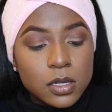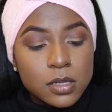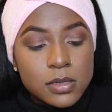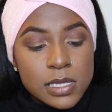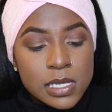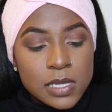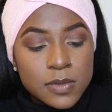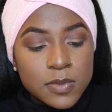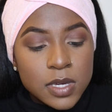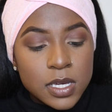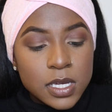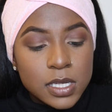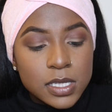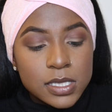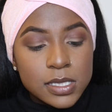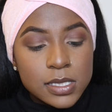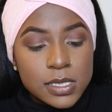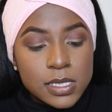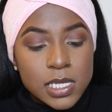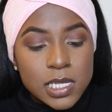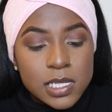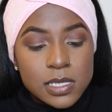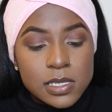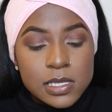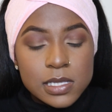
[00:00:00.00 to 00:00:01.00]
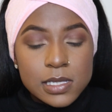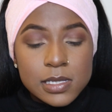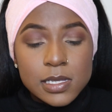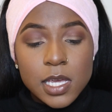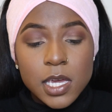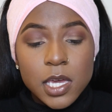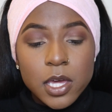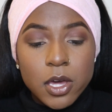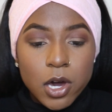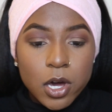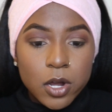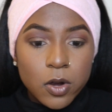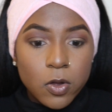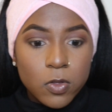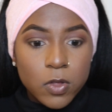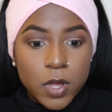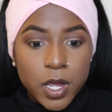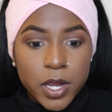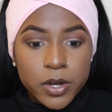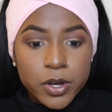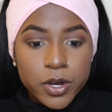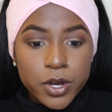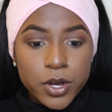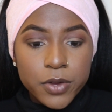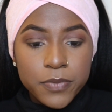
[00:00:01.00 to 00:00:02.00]
Ultimate Intense Stay Auto
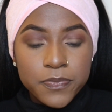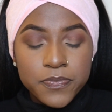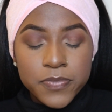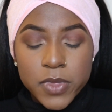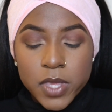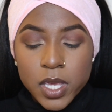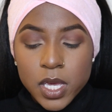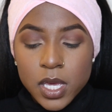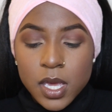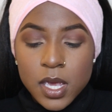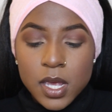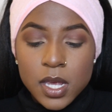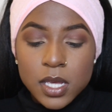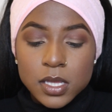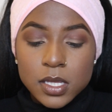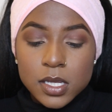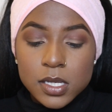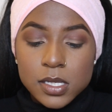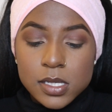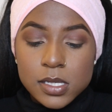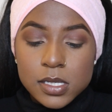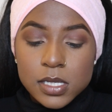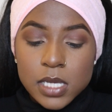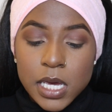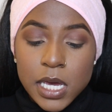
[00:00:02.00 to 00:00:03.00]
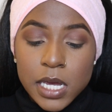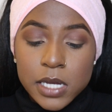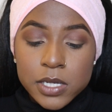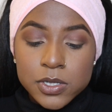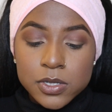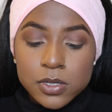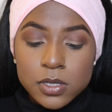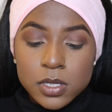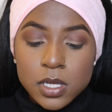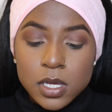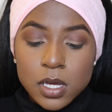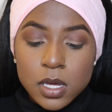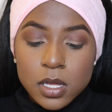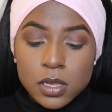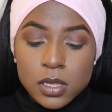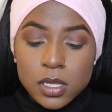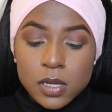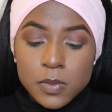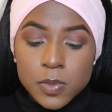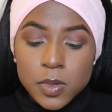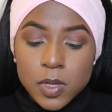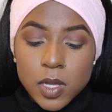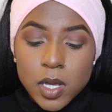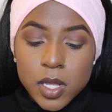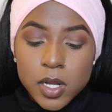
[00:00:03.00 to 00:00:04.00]
Liner. This is actually a
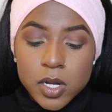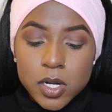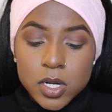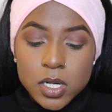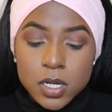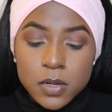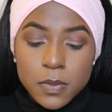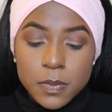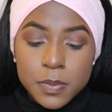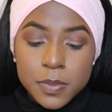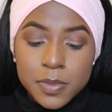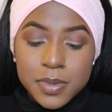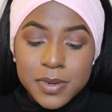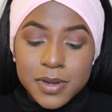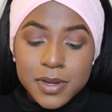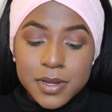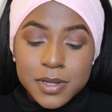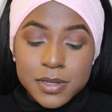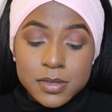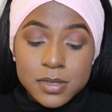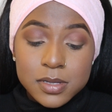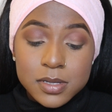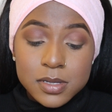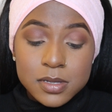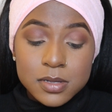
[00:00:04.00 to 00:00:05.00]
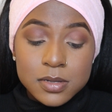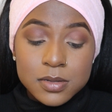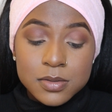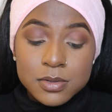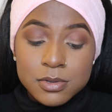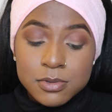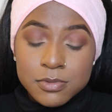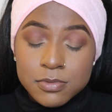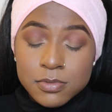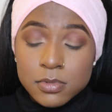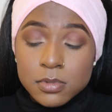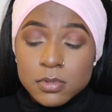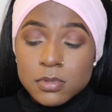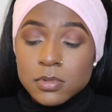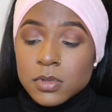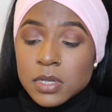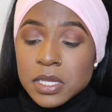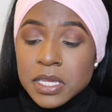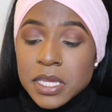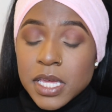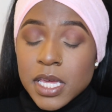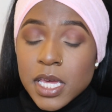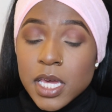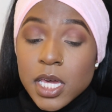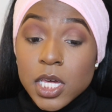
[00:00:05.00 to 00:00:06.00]
lip liner, but
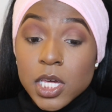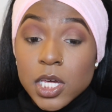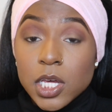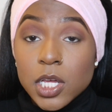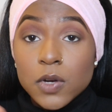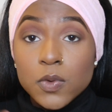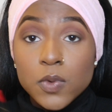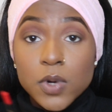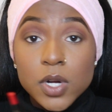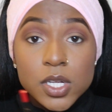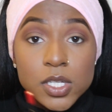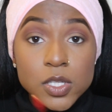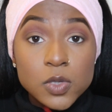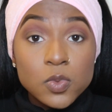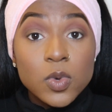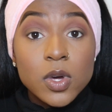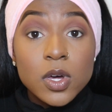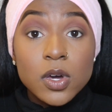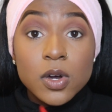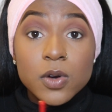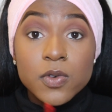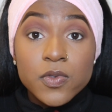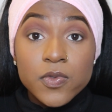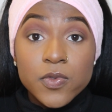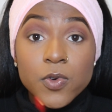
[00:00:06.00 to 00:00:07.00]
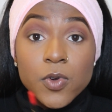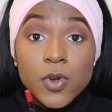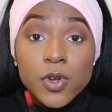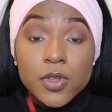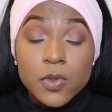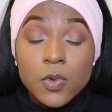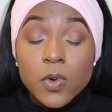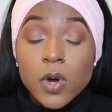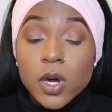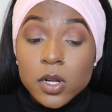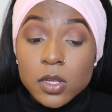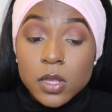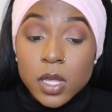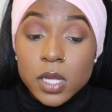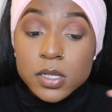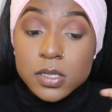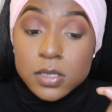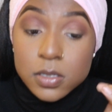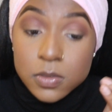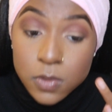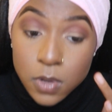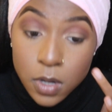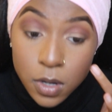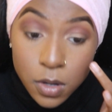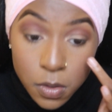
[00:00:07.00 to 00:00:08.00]
it works well for the waterline
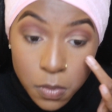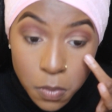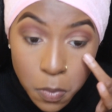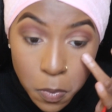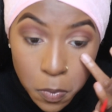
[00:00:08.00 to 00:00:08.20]
as well.